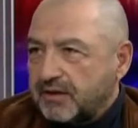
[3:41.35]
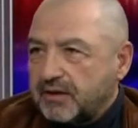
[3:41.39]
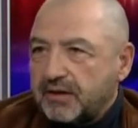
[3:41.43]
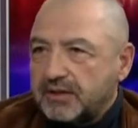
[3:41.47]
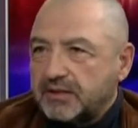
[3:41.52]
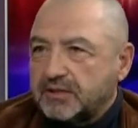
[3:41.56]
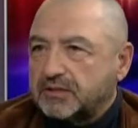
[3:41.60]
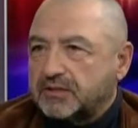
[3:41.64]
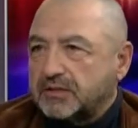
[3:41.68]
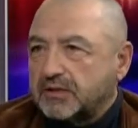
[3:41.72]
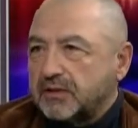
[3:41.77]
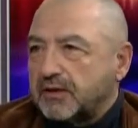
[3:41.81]

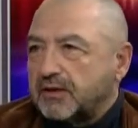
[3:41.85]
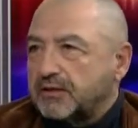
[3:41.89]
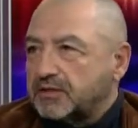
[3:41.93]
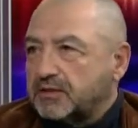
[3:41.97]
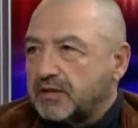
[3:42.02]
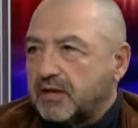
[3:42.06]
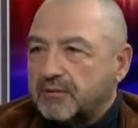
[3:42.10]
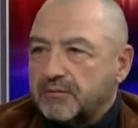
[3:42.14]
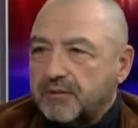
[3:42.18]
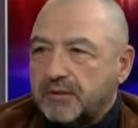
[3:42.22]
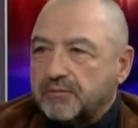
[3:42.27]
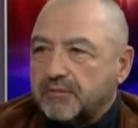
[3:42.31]
It's going
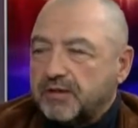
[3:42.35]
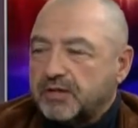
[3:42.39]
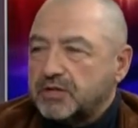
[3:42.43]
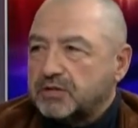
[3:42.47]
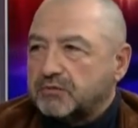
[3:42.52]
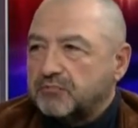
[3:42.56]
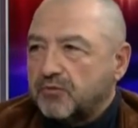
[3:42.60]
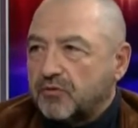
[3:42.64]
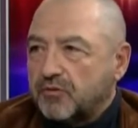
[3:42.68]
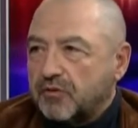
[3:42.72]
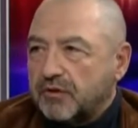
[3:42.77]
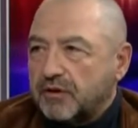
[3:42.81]
to be
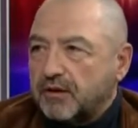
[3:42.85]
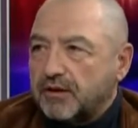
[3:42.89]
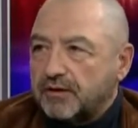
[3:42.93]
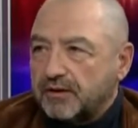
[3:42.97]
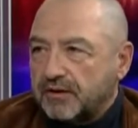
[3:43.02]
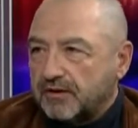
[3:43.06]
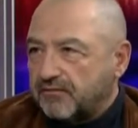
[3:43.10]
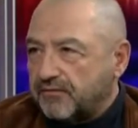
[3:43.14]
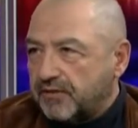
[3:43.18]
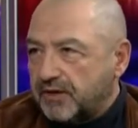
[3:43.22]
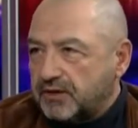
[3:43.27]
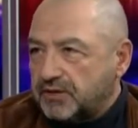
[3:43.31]
much more
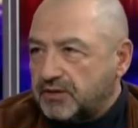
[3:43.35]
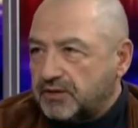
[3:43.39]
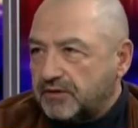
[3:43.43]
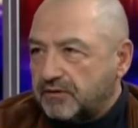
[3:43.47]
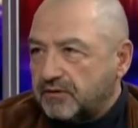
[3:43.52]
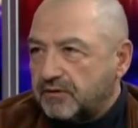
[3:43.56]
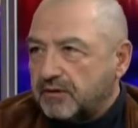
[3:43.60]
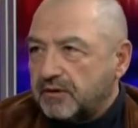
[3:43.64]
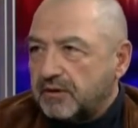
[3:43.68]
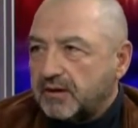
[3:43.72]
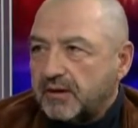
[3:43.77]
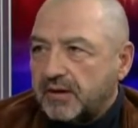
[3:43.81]

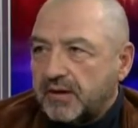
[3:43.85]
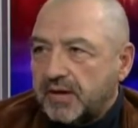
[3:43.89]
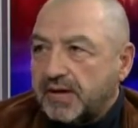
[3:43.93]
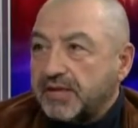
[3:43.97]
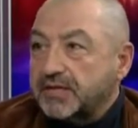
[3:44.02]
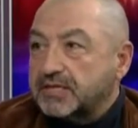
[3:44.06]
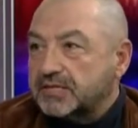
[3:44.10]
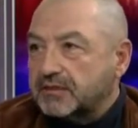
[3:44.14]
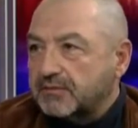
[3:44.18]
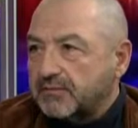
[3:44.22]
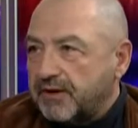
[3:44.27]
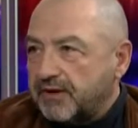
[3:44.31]
unconventional,
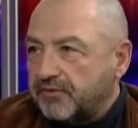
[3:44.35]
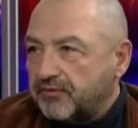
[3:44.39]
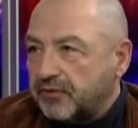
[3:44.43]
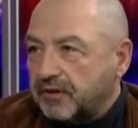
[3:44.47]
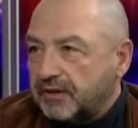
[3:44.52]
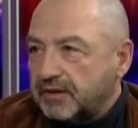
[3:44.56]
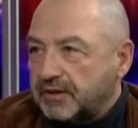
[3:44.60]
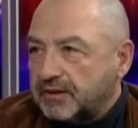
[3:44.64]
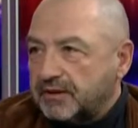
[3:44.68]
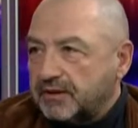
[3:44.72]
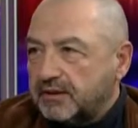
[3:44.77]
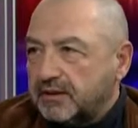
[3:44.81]

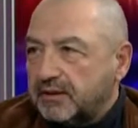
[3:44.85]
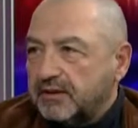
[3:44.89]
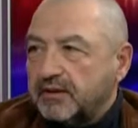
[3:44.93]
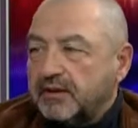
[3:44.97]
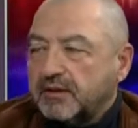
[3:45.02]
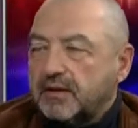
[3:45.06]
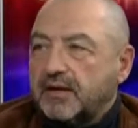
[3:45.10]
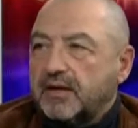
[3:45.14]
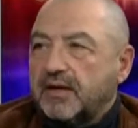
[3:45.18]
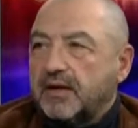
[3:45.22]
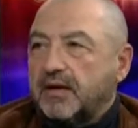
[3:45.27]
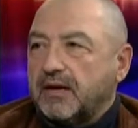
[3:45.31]
asymmetric,
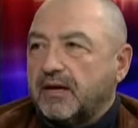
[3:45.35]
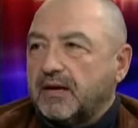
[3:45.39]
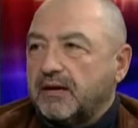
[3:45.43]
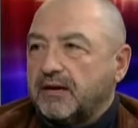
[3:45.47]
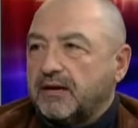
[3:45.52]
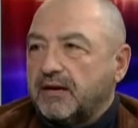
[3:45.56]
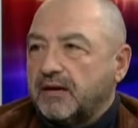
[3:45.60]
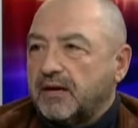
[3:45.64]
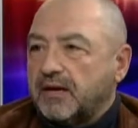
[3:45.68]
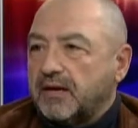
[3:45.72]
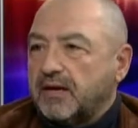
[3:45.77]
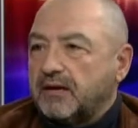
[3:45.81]
and
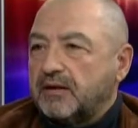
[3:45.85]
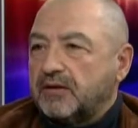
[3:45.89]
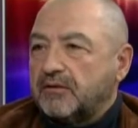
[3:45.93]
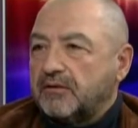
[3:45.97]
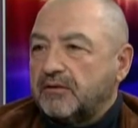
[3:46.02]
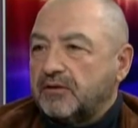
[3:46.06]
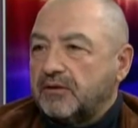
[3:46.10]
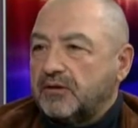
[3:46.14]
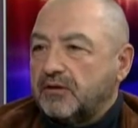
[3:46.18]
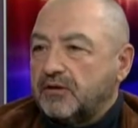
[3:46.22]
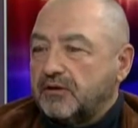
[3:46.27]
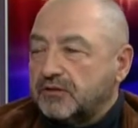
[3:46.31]

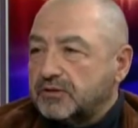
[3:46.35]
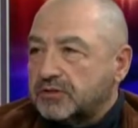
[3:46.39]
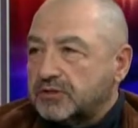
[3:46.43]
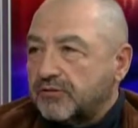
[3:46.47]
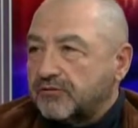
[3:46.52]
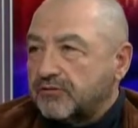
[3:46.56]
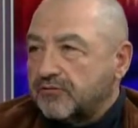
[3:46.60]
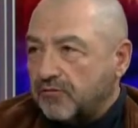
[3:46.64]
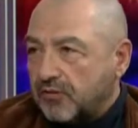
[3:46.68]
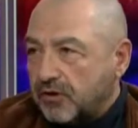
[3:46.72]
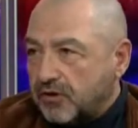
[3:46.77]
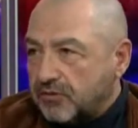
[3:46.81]
the use
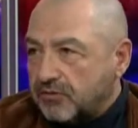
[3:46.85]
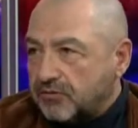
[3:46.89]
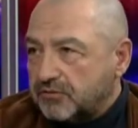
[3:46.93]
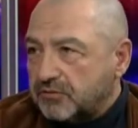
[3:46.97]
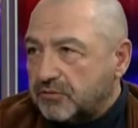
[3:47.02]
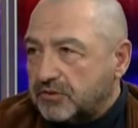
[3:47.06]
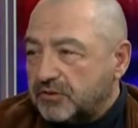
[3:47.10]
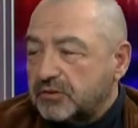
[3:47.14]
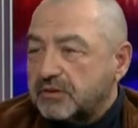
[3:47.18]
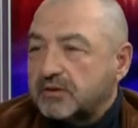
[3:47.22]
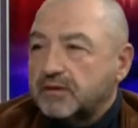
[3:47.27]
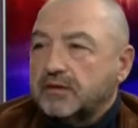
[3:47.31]
of
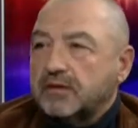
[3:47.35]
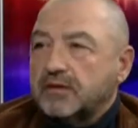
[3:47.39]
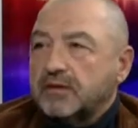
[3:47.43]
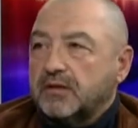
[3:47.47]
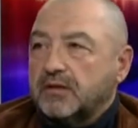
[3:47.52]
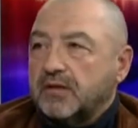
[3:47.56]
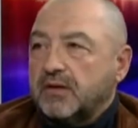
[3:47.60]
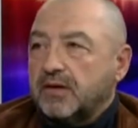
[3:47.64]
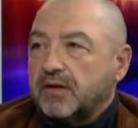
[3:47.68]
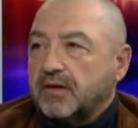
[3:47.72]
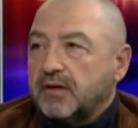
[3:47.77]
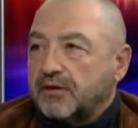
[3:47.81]
drones
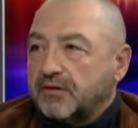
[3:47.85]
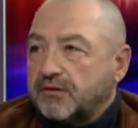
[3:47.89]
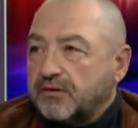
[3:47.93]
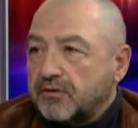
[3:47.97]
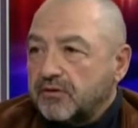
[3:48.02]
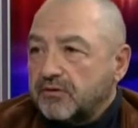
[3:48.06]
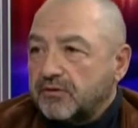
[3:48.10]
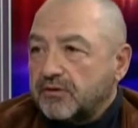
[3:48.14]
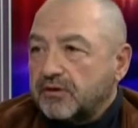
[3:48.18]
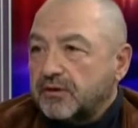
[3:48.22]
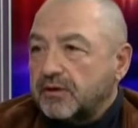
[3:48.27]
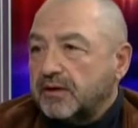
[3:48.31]
and
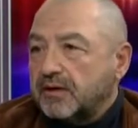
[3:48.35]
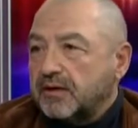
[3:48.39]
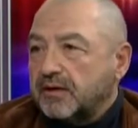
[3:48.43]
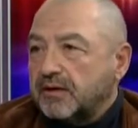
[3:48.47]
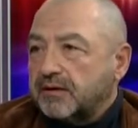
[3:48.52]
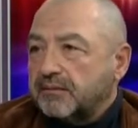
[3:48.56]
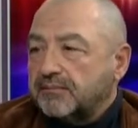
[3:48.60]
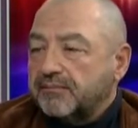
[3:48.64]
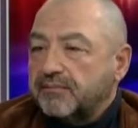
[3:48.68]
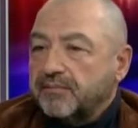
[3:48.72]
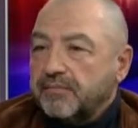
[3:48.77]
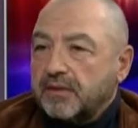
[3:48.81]

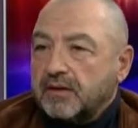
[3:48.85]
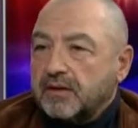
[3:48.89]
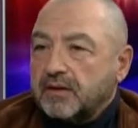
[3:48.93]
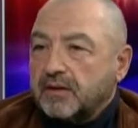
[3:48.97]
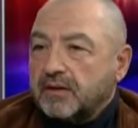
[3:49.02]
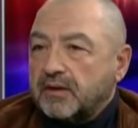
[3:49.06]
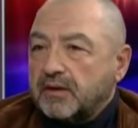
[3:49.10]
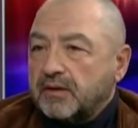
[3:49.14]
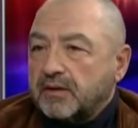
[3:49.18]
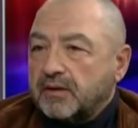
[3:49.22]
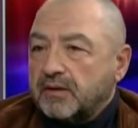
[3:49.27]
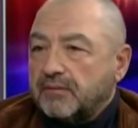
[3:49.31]
other
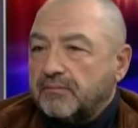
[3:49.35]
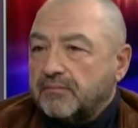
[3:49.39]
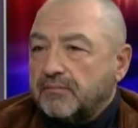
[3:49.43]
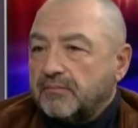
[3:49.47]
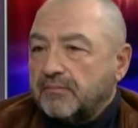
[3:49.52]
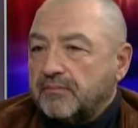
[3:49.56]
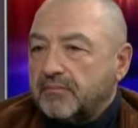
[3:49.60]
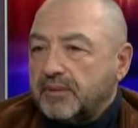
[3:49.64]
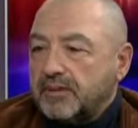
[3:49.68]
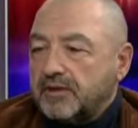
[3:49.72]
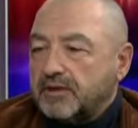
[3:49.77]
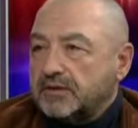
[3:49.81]

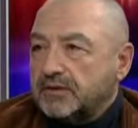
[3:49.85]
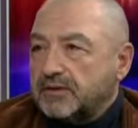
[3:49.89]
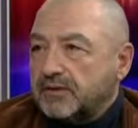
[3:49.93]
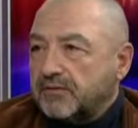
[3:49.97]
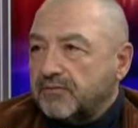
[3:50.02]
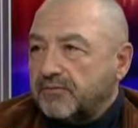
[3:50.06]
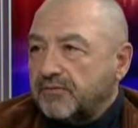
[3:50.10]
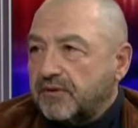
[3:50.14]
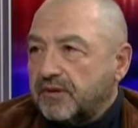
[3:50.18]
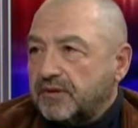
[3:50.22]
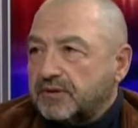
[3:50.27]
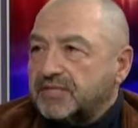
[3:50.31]
means
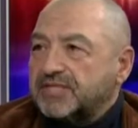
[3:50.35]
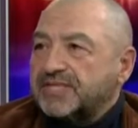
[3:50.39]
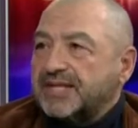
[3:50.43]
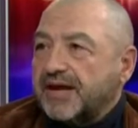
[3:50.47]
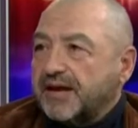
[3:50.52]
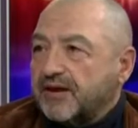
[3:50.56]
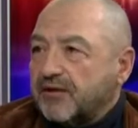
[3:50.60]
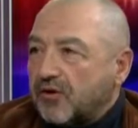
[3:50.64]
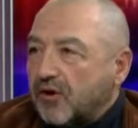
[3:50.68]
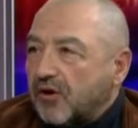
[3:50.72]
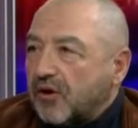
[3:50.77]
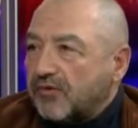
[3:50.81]
of
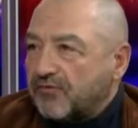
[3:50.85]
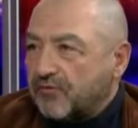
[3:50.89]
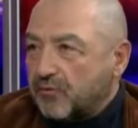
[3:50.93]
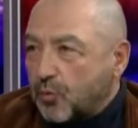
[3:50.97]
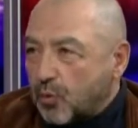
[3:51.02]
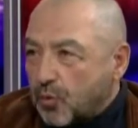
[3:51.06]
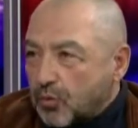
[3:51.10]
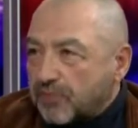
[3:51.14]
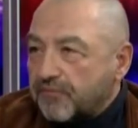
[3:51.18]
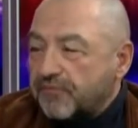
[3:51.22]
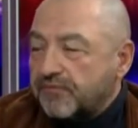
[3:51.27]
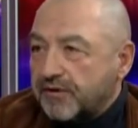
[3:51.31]
standoff
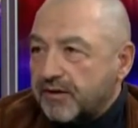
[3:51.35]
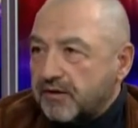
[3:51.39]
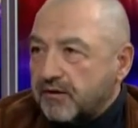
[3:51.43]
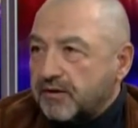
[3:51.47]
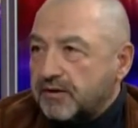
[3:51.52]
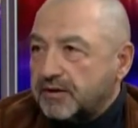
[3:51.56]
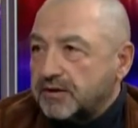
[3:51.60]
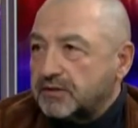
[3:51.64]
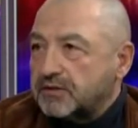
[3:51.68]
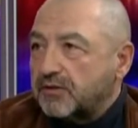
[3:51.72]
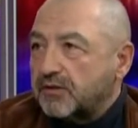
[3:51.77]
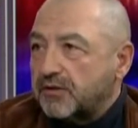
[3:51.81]
warfare
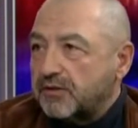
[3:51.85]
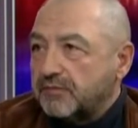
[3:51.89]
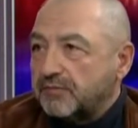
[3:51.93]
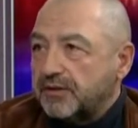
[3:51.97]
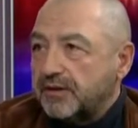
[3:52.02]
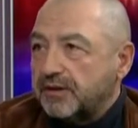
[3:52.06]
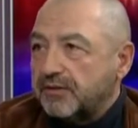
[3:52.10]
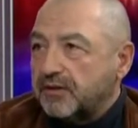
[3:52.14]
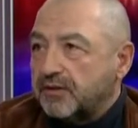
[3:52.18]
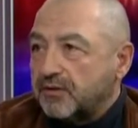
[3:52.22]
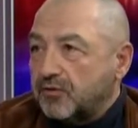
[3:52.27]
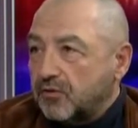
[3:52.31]
is going to
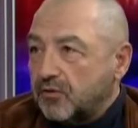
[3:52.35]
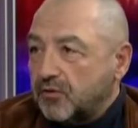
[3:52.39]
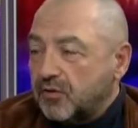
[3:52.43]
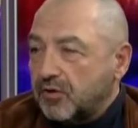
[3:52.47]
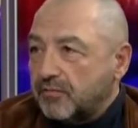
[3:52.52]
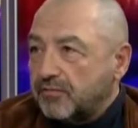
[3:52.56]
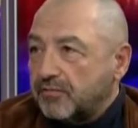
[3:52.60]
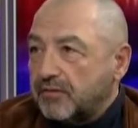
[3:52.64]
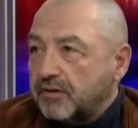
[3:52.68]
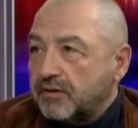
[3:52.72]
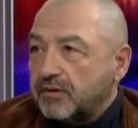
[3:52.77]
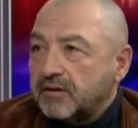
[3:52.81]
be the
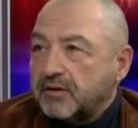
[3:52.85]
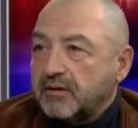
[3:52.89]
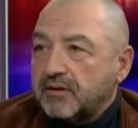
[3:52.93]
norm.